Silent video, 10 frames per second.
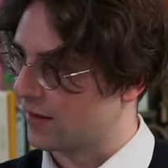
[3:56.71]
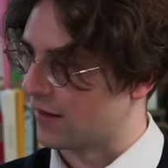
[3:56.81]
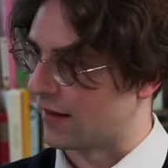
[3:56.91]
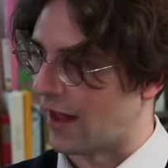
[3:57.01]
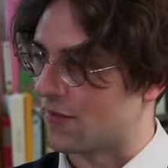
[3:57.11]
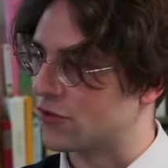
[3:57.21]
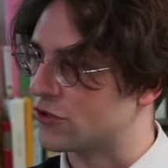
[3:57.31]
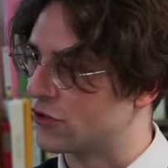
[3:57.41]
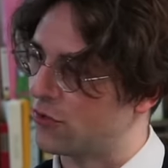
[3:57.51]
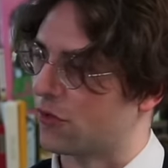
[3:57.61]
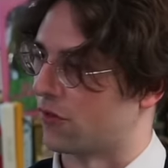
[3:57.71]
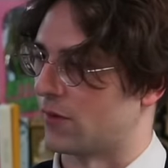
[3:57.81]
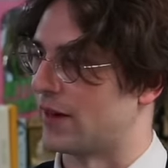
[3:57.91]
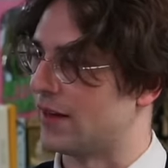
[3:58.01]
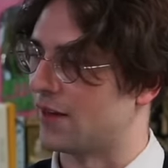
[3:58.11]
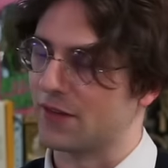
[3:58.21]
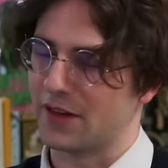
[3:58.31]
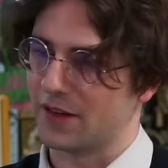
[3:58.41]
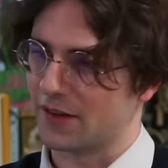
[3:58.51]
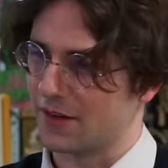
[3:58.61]
Like after show 3 of a
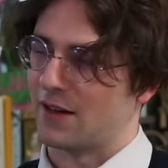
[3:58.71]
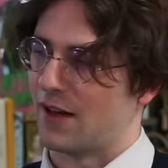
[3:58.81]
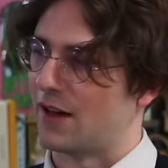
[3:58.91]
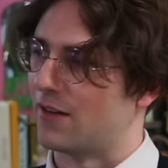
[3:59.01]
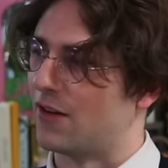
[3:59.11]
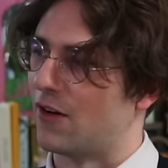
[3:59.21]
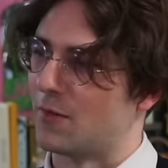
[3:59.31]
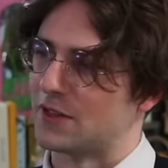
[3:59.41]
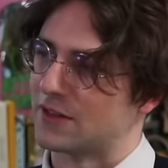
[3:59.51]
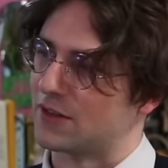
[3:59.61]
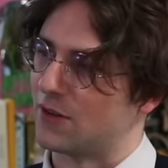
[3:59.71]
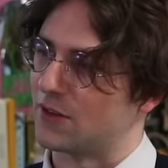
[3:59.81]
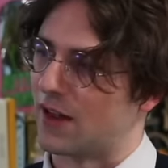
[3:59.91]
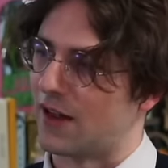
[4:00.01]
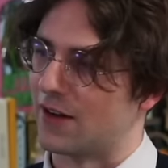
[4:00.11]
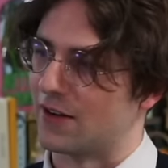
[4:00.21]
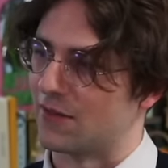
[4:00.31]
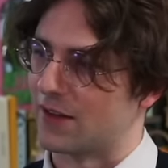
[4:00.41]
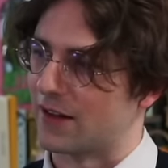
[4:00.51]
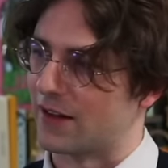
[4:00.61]
year, I don't know, I'm just so tired of
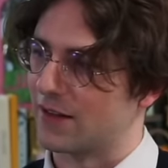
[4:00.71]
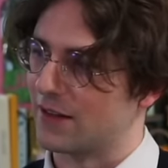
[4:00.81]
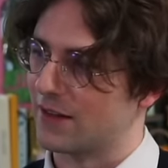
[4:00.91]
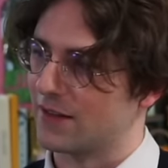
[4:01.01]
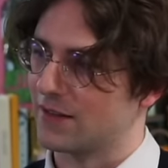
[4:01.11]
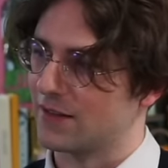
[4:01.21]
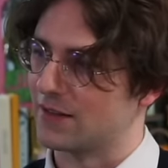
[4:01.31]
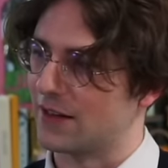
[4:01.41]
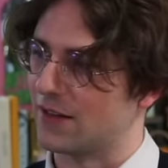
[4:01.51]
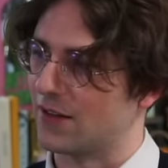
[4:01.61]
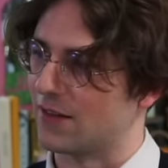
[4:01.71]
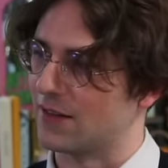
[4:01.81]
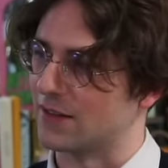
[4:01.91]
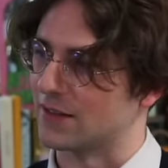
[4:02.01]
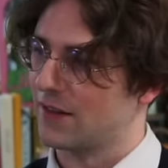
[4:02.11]
like seeing all these